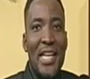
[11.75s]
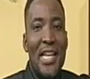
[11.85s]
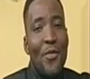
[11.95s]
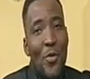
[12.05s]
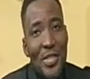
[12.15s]

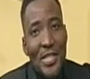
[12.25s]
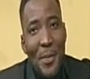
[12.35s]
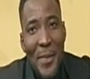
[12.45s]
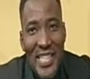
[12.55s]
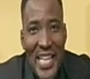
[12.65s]
Now, of course, uh,
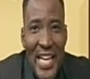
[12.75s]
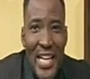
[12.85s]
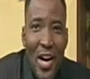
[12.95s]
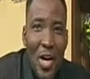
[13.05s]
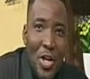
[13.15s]

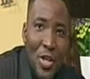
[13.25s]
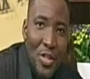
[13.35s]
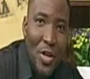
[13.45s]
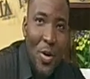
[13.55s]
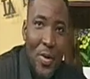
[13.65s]
maintaining a
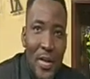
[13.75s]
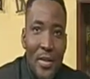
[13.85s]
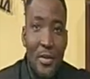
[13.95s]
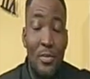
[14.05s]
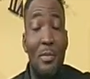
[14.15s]
good
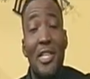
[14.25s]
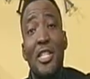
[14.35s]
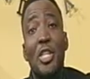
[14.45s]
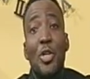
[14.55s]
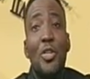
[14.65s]
oral,
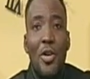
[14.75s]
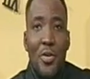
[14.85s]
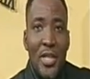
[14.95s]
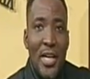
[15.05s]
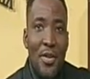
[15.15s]
maintaining good
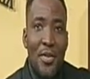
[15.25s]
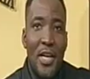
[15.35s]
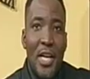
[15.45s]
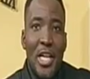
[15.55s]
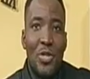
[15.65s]
oral health
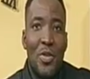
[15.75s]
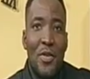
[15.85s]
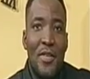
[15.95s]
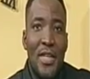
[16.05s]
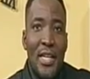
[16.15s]
is one
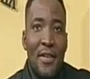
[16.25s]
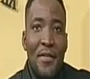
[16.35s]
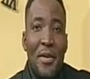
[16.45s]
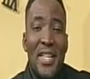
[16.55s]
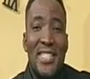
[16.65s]
of the uh,
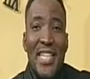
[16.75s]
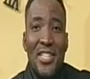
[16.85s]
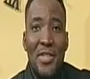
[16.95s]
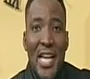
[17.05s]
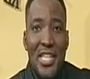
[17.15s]
very
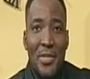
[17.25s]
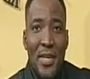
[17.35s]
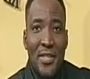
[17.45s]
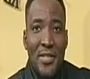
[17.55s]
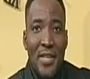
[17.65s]
essential
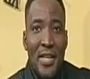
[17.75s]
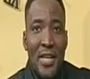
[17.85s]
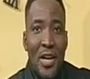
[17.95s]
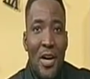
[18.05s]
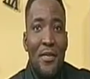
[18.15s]
aspects
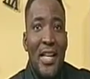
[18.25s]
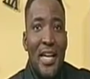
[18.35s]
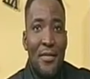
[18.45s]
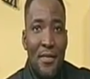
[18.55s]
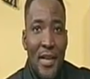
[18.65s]
of
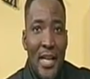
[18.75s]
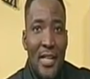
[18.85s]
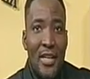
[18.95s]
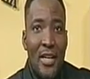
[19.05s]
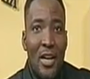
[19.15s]
life
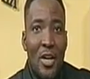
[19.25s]
and a uh,